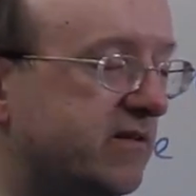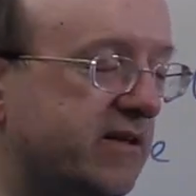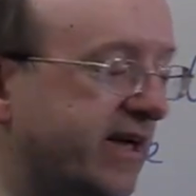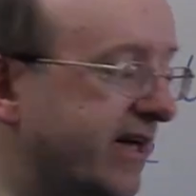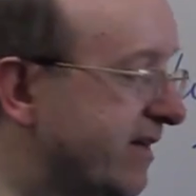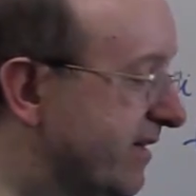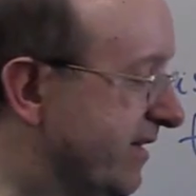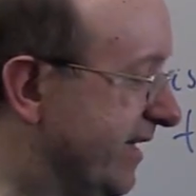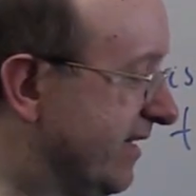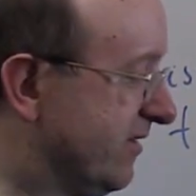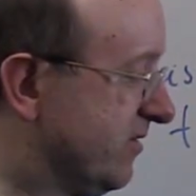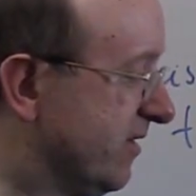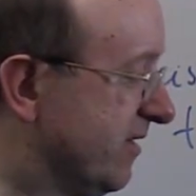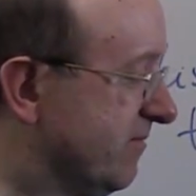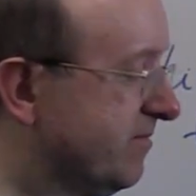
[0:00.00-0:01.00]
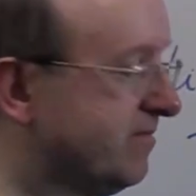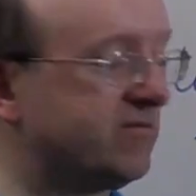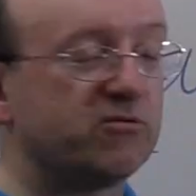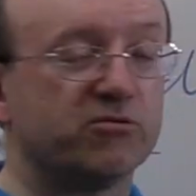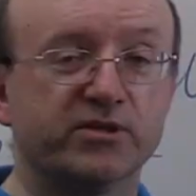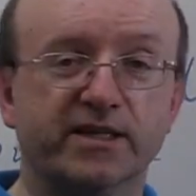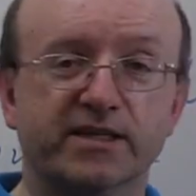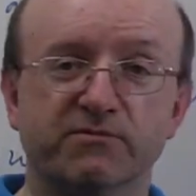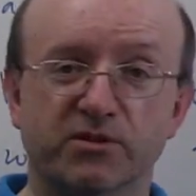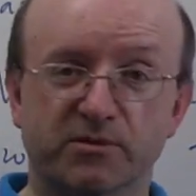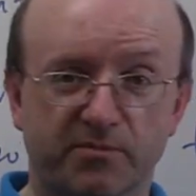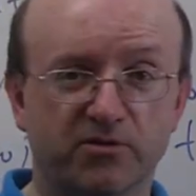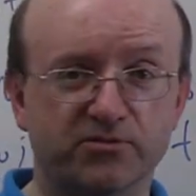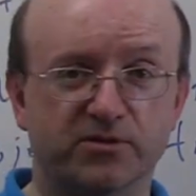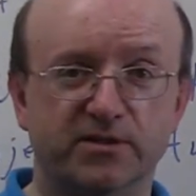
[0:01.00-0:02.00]
and it's a quadratic with
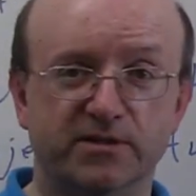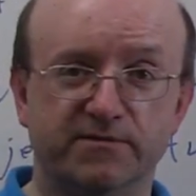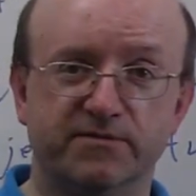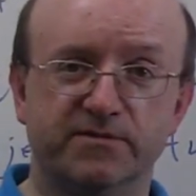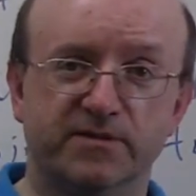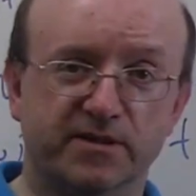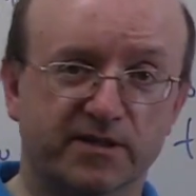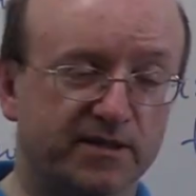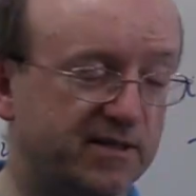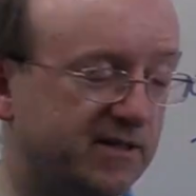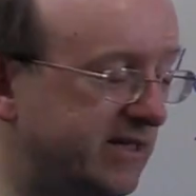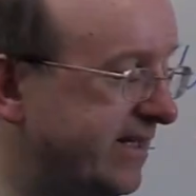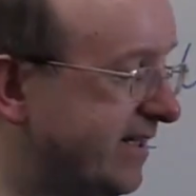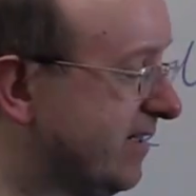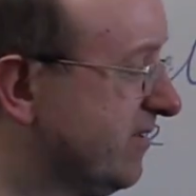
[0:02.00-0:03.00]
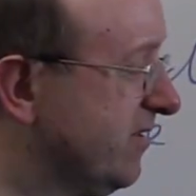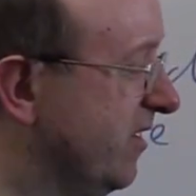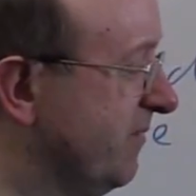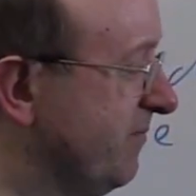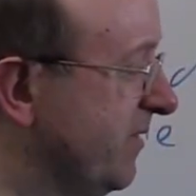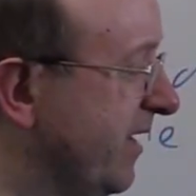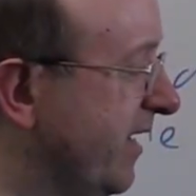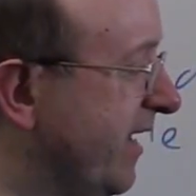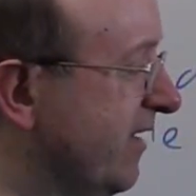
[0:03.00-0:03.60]
a positive leading term.